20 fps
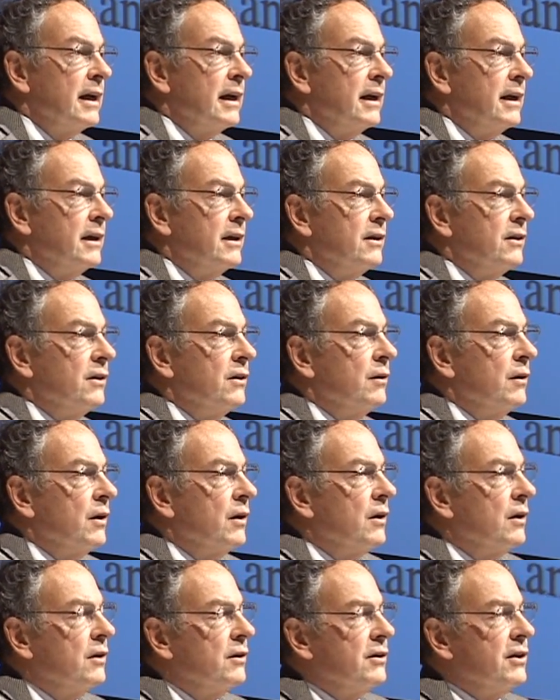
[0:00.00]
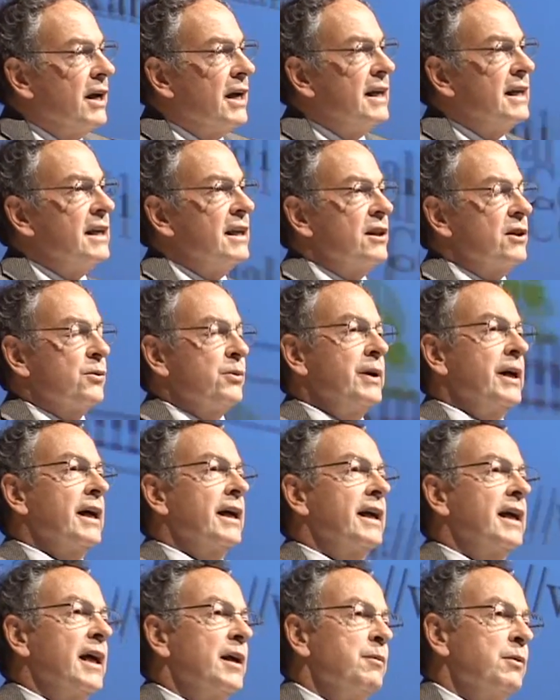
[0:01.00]
In '93, I
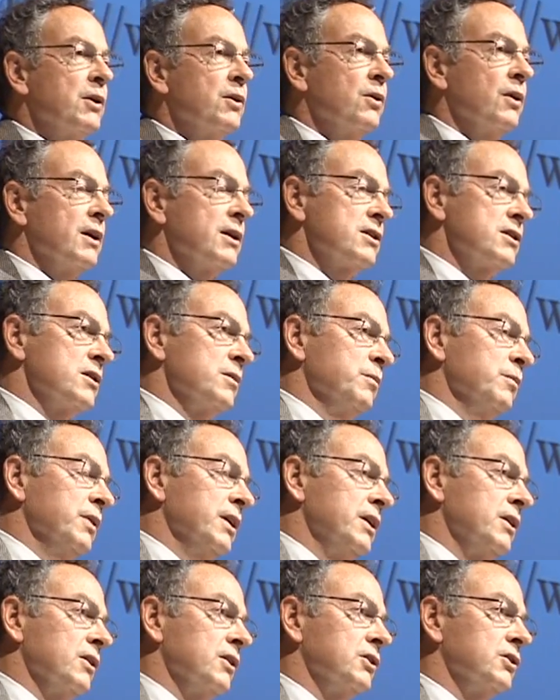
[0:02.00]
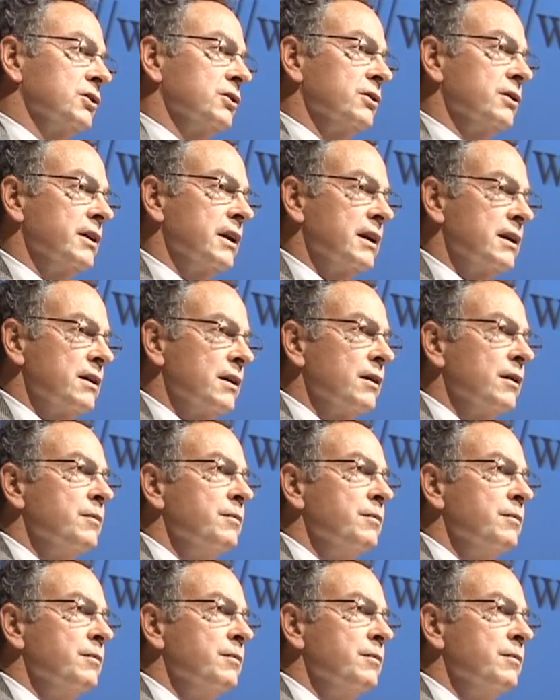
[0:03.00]
came across some literature that